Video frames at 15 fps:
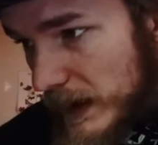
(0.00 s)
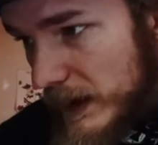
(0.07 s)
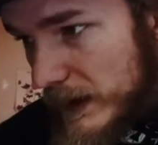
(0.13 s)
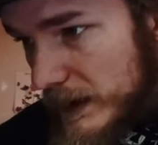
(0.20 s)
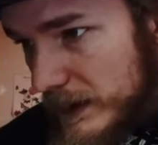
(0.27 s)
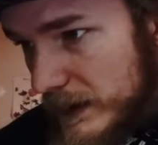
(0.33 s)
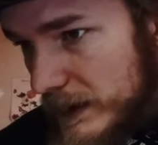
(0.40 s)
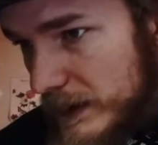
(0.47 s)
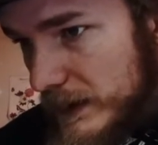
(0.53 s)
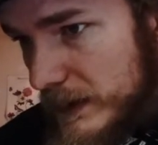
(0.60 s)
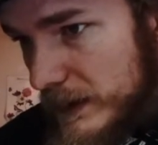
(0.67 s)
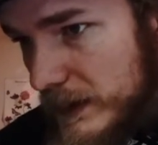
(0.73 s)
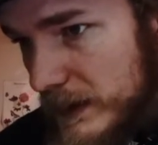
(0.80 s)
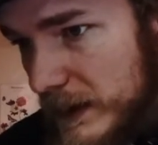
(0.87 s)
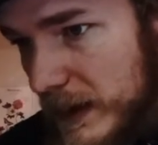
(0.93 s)

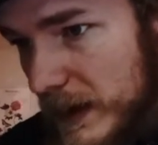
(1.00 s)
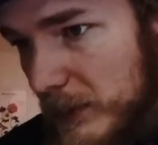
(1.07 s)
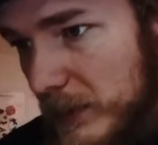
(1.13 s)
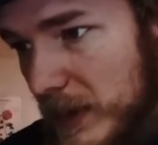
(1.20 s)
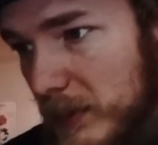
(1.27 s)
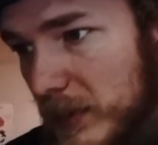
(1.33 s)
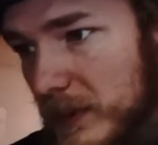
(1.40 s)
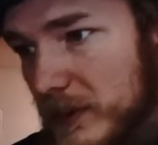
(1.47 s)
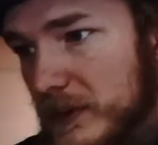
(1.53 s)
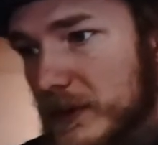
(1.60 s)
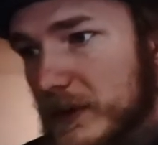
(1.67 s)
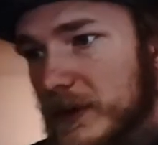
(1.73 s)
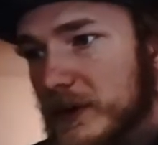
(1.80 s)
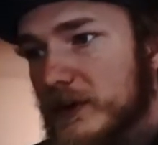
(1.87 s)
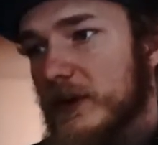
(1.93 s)
Getting people to
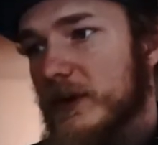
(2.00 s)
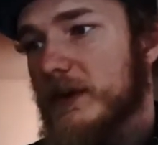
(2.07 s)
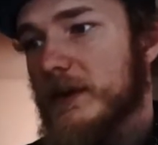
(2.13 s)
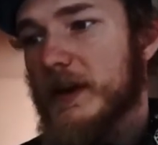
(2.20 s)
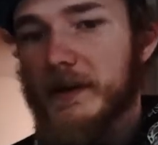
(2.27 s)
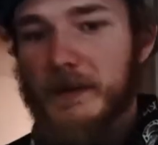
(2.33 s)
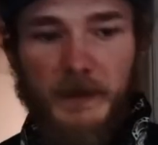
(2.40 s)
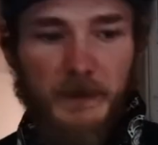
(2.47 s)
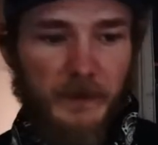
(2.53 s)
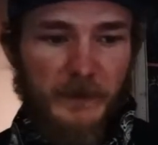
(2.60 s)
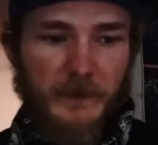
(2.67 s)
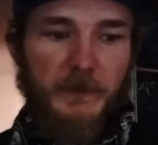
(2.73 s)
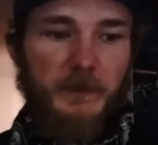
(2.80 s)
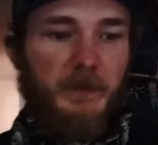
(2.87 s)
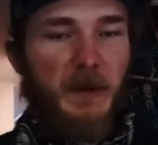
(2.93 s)
know each other, like
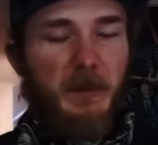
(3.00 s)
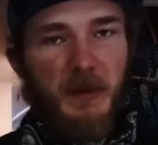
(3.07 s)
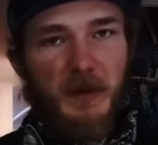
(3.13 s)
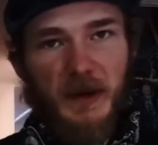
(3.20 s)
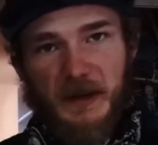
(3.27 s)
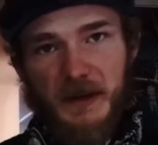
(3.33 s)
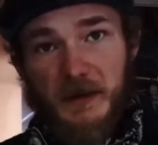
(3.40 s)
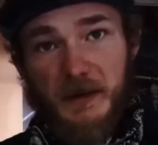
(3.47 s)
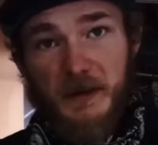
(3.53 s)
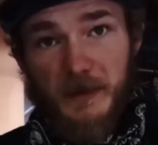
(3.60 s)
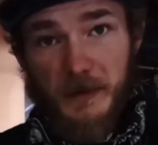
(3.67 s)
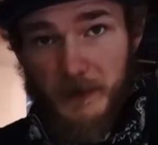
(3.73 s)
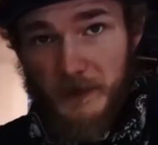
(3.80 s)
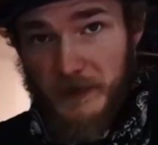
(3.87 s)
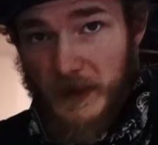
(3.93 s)
from people I didn't
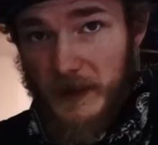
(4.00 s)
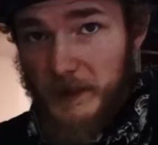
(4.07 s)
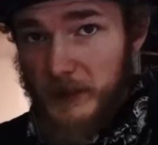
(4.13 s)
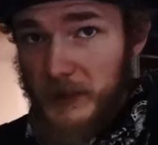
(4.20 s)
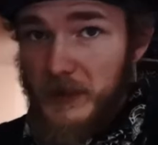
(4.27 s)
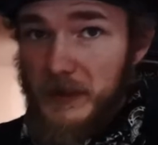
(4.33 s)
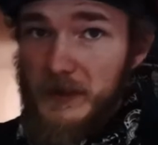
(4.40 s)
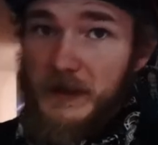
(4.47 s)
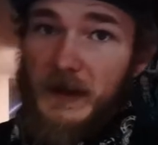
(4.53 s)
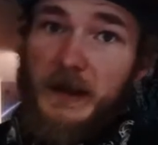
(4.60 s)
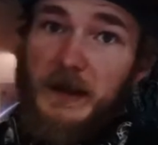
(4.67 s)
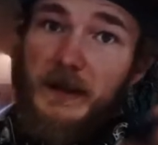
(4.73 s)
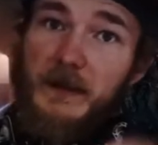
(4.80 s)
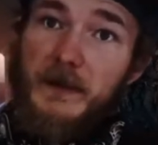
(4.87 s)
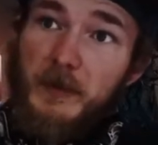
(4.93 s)
know from Facebook,
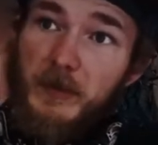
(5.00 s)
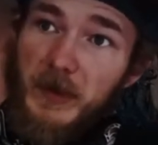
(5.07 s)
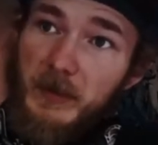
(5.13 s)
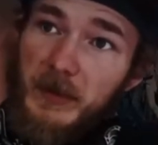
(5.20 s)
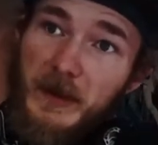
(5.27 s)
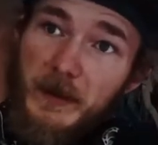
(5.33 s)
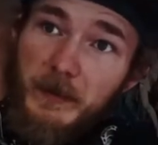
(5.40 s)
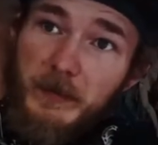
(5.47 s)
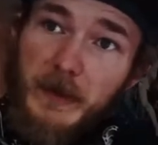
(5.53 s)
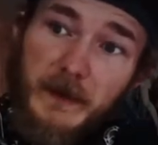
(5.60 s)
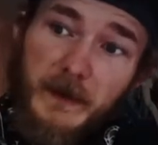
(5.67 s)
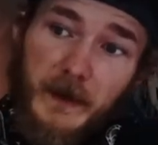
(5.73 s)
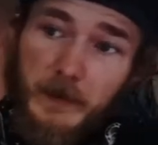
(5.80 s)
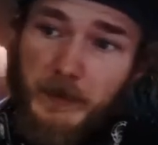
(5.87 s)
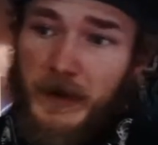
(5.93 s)
that some people I've
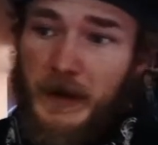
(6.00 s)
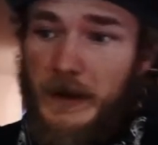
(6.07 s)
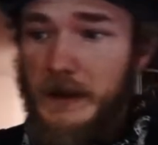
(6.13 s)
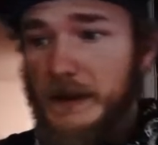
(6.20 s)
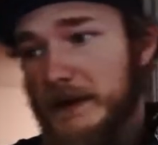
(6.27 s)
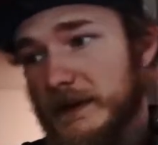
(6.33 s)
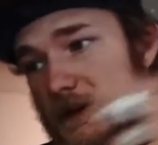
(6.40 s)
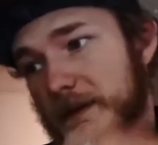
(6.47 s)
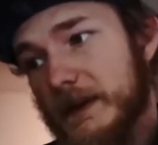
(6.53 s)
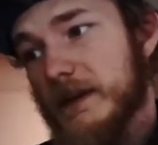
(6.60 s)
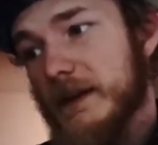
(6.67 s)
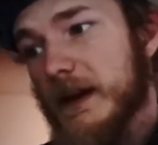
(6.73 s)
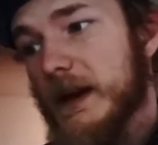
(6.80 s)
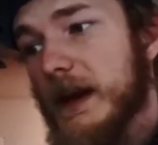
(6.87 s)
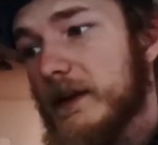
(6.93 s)
met at parties and
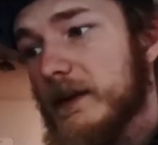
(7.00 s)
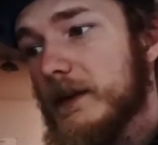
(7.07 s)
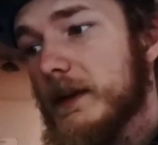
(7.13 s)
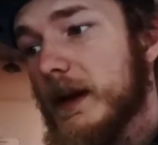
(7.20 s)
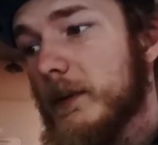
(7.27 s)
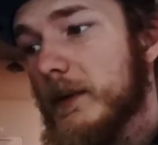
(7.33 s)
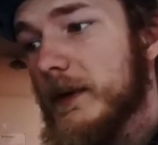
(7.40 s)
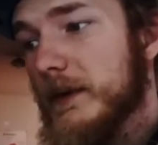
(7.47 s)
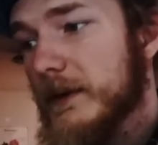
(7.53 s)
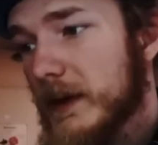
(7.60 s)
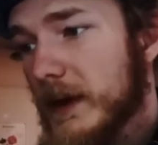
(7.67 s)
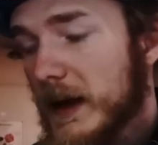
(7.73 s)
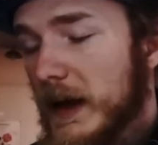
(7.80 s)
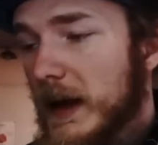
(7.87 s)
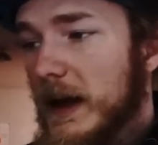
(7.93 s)
things like that. So that was
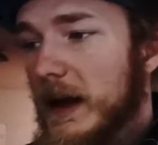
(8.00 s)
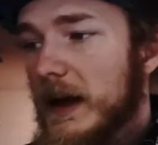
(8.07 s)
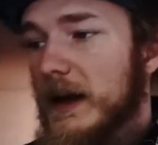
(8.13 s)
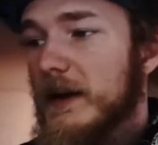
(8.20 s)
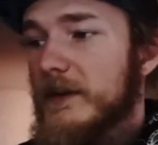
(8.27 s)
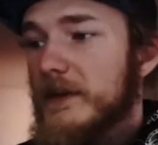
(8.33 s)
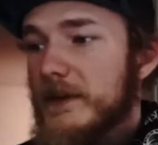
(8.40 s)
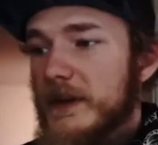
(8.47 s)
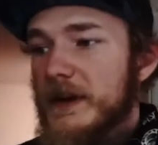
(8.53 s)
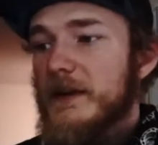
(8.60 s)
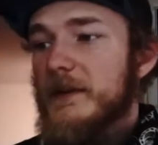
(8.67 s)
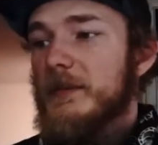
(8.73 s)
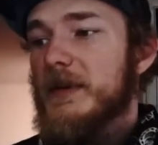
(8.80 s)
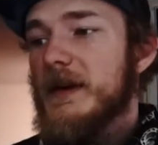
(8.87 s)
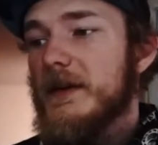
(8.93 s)
a fun
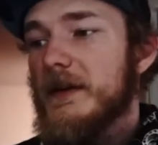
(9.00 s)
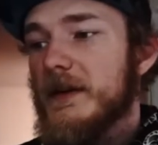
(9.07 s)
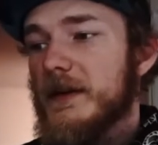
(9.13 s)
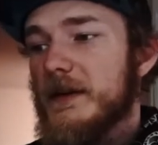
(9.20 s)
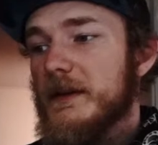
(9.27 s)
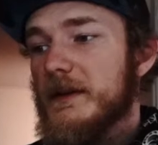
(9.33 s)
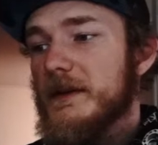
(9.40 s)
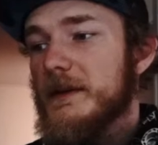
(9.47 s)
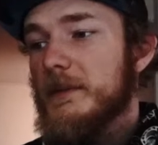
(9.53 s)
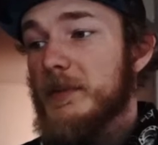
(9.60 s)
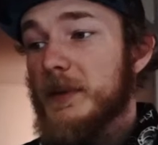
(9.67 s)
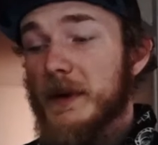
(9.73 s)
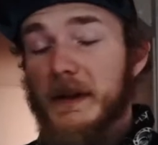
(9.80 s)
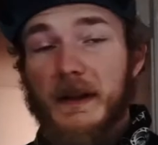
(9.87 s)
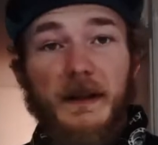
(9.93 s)
experience,
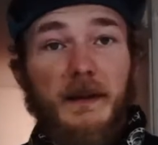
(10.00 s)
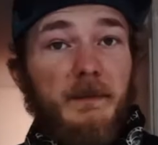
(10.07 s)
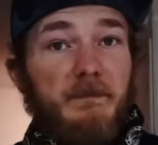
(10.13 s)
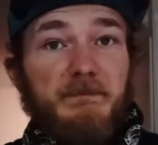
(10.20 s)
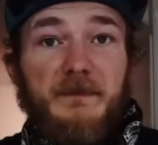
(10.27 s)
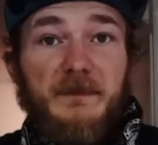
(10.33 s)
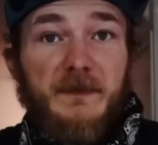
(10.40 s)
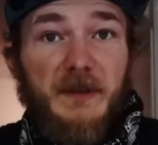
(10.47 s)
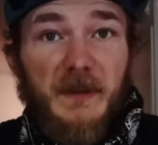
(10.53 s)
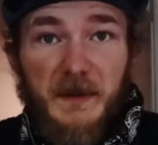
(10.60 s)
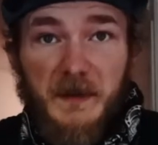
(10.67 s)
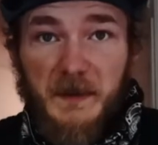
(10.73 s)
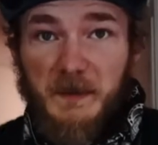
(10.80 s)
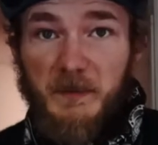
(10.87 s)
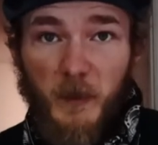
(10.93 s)
but
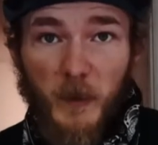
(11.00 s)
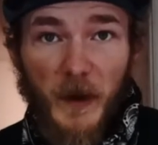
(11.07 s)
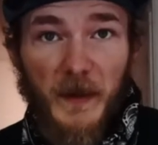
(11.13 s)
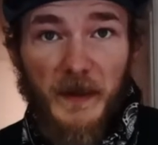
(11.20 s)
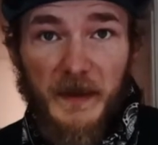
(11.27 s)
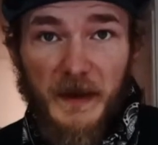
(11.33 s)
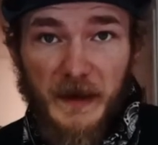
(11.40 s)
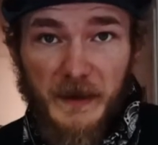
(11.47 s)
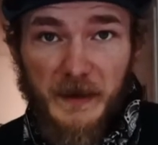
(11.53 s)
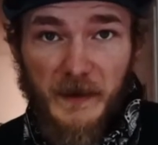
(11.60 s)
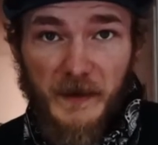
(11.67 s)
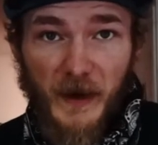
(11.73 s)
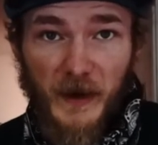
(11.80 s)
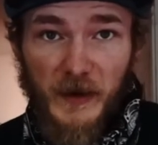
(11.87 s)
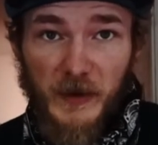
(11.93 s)
just went there
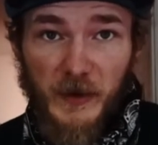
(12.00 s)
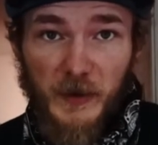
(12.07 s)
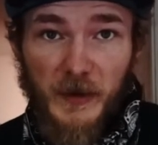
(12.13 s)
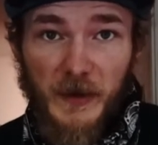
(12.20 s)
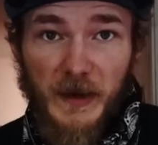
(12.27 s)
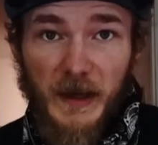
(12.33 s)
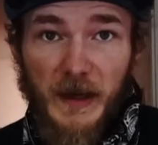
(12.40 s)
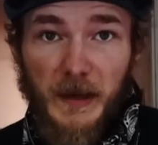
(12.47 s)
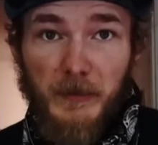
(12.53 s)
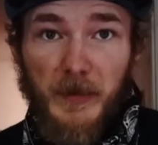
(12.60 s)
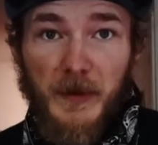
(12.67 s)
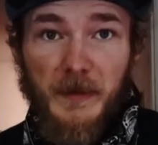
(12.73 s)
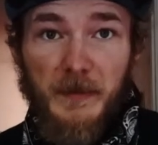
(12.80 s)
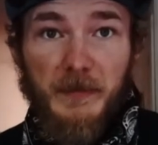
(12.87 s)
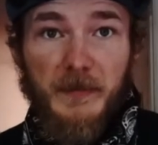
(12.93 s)
because I knew the name
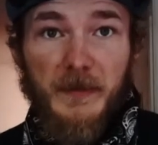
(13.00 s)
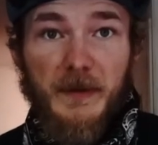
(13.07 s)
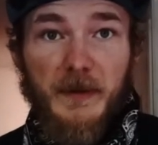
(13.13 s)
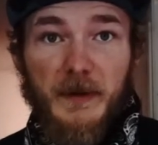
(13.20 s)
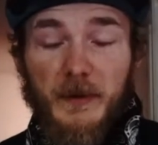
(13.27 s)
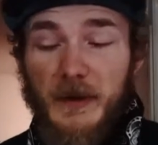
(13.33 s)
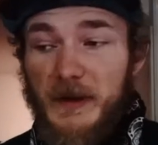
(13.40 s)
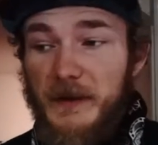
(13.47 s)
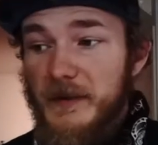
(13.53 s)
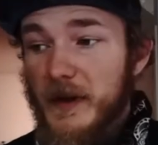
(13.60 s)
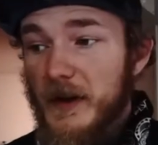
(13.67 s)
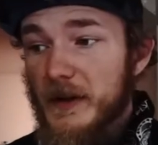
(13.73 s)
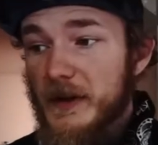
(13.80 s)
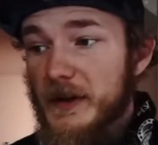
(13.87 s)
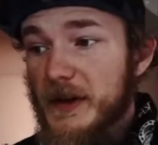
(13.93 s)
but didn't really
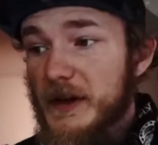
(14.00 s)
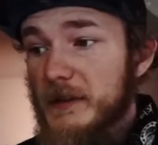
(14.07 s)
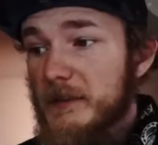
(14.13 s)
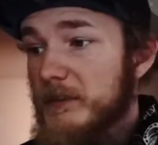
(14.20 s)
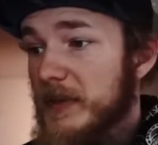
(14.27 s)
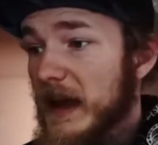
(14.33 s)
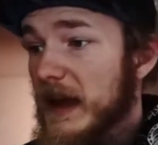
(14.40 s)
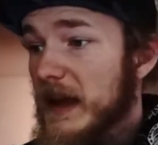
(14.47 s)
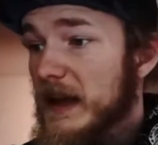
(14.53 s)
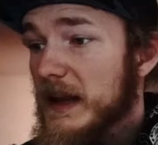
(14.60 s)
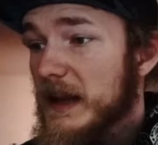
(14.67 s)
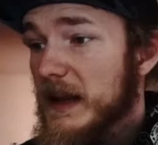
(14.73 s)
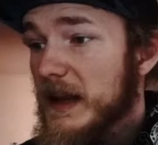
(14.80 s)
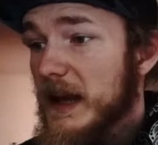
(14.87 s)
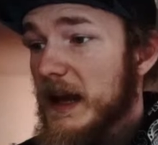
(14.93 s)
follow the
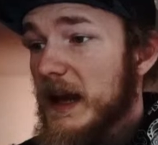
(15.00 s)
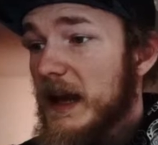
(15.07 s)
band.